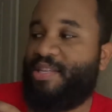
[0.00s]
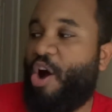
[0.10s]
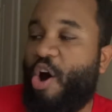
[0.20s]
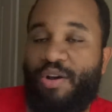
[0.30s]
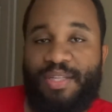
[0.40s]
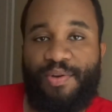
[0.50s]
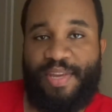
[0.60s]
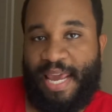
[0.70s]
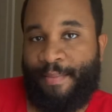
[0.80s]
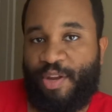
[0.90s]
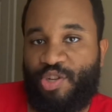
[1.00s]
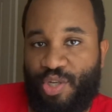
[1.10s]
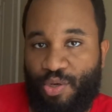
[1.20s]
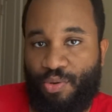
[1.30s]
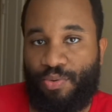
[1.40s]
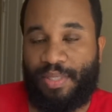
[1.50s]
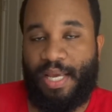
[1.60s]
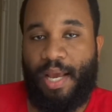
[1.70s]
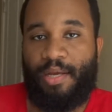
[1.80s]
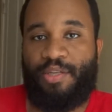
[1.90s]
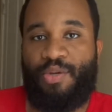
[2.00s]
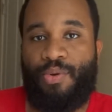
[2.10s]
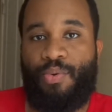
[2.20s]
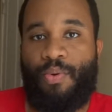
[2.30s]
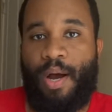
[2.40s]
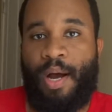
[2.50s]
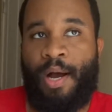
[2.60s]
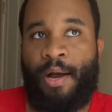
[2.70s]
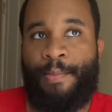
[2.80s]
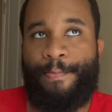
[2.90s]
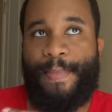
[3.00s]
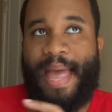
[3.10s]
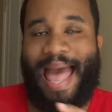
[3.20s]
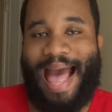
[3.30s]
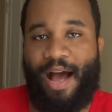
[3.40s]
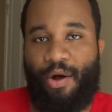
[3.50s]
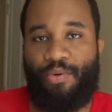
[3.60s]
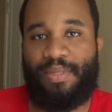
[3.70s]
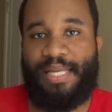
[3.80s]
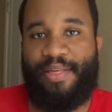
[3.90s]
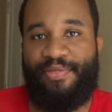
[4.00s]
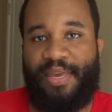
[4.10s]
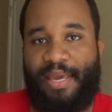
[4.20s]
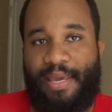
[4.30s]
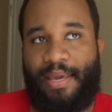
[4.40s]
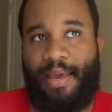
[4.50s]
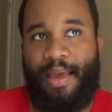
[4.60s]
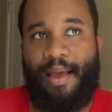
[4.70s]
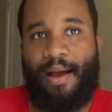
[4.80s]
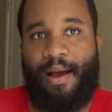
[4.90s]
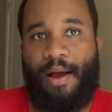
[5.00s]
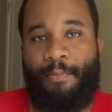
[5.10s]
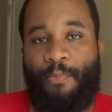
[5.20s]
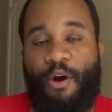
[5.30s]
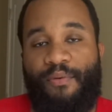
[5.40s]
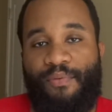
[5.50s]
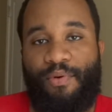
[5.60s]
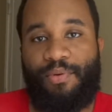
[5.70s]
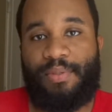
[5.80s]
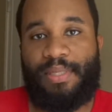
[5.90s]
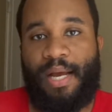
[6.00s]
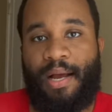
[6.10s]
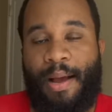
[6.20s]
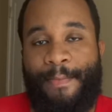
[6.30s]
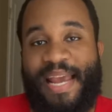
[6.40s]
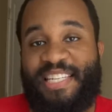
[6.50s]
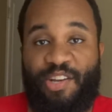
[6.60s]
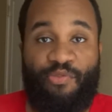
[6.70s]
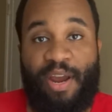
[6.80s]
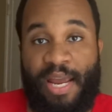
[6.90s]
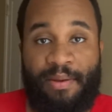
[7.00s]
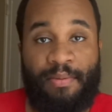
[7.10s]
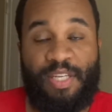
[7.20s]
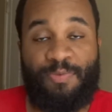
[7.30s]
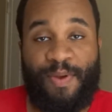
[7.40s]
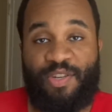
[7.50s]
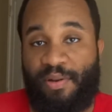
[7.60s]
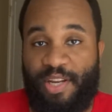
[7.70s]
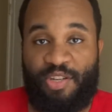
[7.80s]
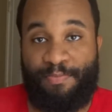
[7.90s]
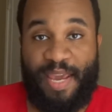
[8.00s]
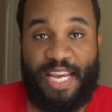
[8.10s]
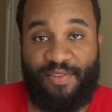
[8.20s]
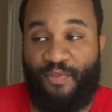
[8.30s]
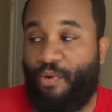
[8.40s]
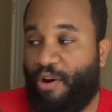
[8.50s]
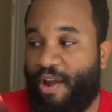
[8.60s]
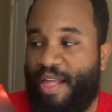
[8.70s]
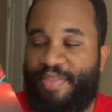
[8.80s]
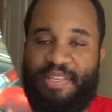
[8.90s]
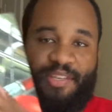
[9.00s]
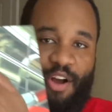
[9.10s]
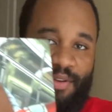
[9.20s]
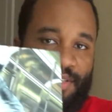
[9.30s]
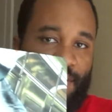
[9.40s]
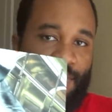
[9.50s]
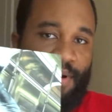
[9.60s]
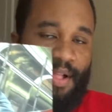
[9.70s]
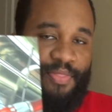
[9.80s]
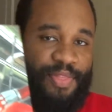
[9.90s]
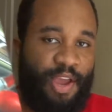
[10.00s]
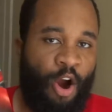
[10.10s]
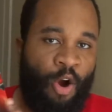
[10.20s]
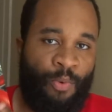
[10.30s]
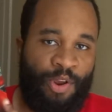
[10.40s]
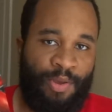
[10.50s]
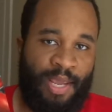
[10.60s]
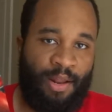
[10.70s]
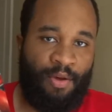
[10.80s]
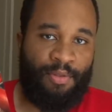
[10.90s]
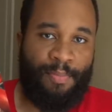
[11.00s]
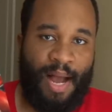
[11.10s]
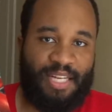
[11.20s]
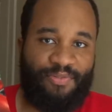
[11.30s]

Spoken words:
is also the image used to house the Marvel's Amazing Red Special Edition PS4. This is also the artwork you get on the box